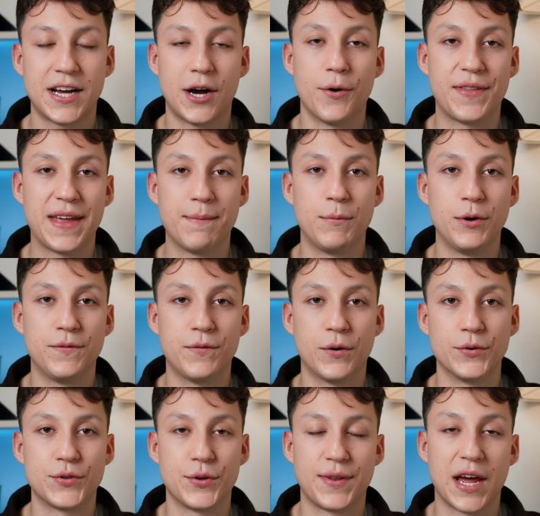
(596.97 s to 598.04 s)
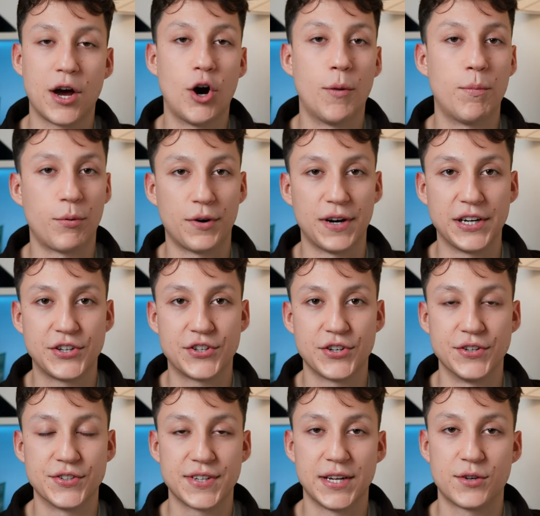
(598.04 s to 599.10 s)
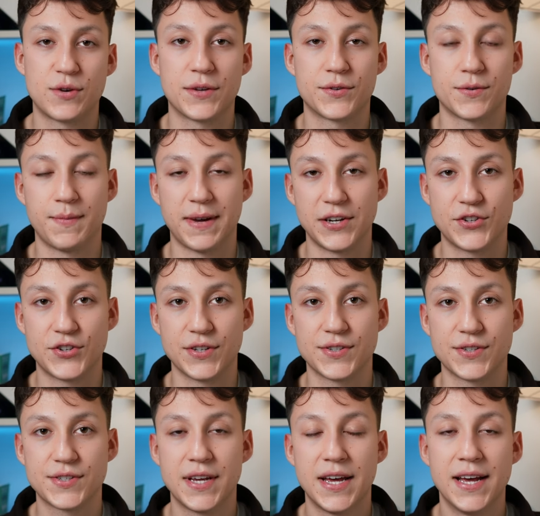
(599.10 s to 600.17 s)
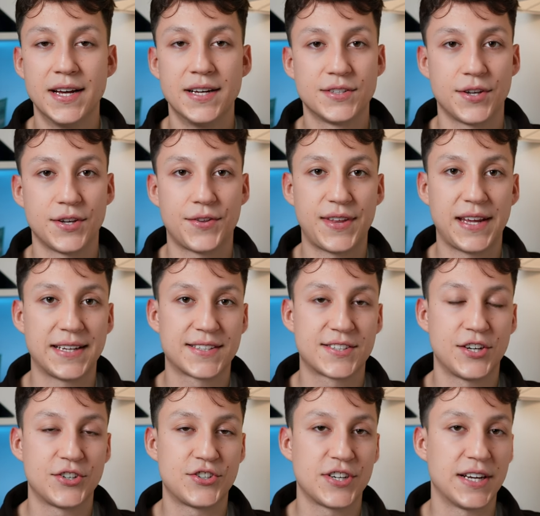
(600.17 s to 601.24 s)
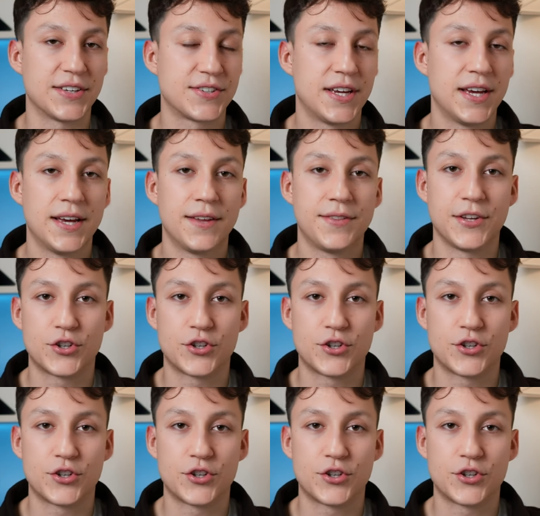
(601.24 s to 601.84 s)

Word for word: I'll then move on to their operations and transformations. So things such as the